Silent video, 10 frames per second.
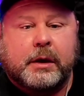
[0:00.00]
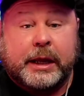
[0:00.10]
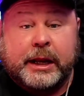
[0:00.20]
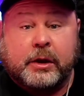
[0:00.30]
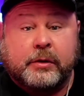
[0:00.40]
You
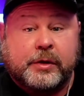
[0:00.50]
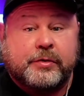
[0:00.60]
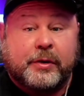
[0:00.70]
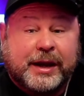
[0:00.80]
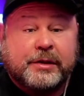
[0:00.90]
need to learn the
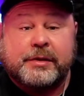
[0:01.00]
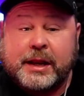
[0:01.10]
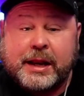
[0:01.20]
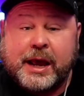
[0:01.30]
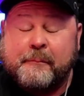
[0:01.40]
song
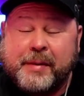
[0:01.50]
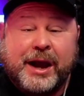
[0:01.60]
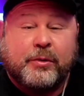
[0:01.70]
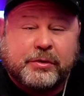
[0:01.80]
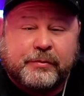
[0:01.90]
inside and out,
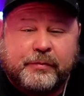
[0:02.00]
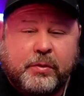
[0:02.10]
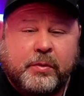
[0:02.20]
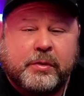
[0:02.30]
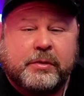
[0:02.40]
backwards and
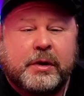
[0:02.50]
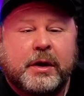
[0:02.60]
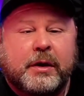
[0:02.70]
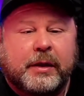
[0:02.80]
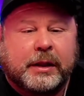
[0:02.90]
forward,
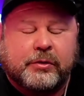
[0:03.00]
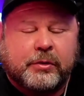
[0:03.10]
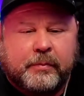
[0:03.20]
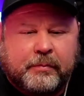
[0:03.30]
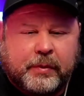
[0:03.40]
and there's
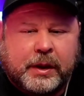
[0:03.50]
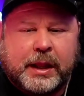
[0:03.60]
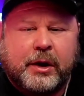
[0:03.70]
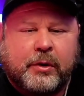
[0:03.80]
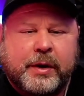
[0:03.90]
a
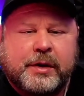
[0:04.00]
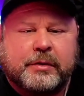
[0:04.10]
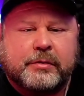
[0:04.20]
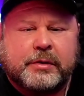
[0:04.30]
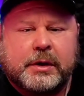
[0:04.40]
lot of
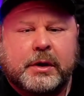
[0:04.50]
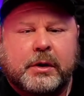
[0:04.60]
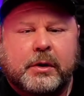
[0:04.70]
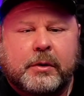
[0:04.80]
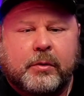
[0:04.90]
reasons.
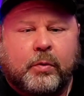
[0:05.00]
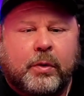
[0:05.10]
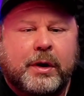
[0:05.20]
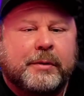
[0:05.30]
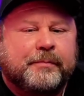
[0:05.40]

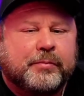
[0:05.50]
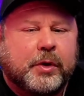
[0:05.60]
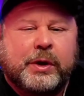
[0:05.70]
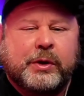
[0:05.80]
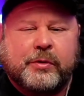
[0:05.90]
One,
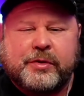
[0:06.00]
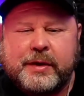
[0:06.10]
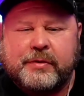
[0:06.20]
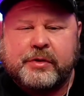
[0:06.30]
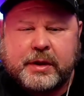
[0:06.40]
when you
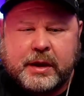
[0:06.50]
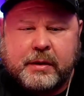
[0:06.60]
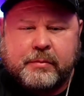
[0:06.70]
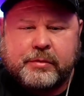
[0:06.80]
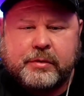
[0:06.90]
receive the
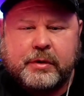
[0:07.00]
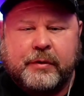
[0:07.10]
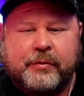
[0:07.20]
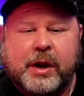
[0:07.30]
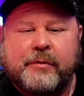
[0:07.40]
stems,
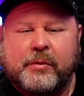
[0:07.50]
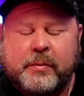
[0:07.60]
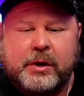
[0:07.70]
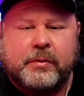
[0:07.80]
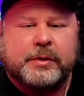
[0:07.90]
if you're not
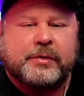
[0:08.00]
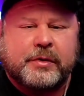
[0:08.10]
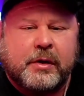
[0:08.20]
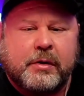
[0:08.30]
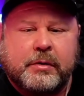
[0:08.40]
familiar with the
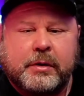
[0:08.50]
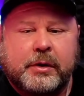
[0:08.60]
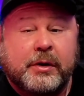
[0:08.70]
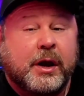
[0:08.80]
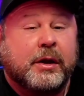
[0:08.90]
song,
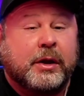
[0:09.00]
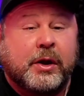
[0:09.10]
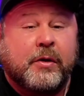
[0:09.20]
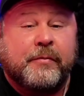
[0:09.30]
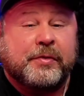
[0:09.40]
you're not going
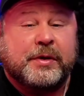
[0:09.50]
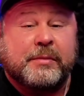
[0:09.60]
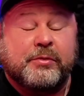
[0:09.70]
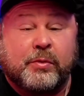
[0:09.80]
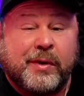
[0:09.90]
to know if the stems are